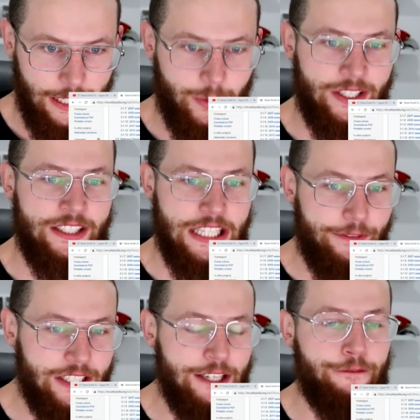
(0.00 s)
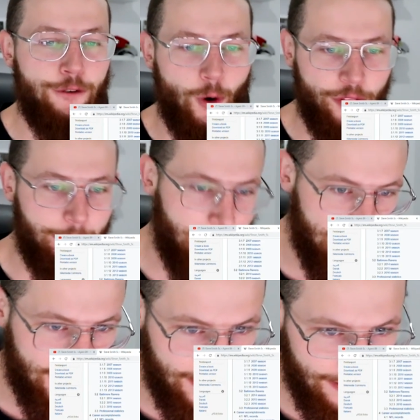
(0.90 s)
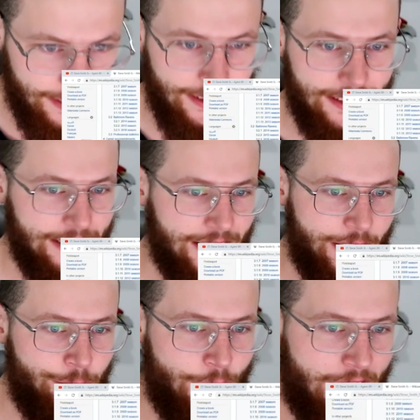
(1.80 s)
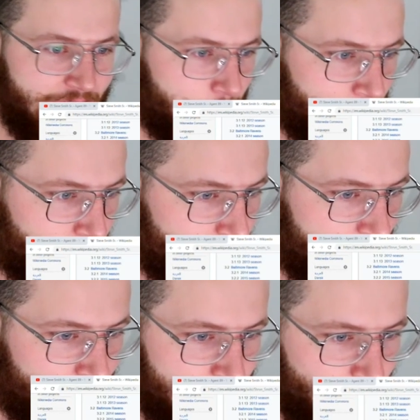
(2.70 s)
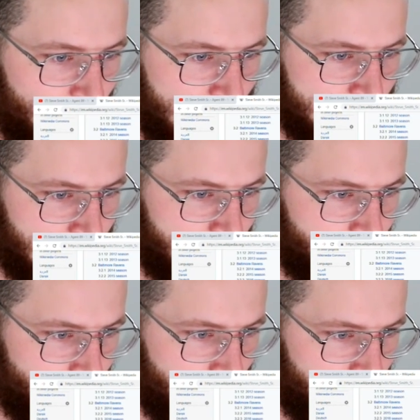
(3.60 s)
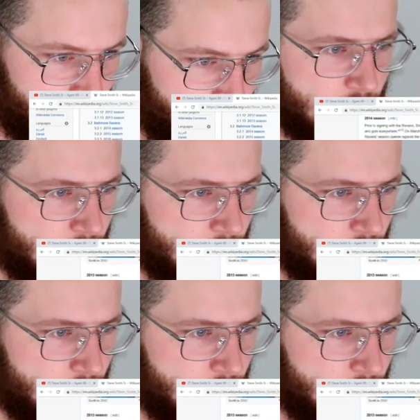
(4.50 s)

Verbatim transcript: He was the 74th pick in round number three of the 2011 draft.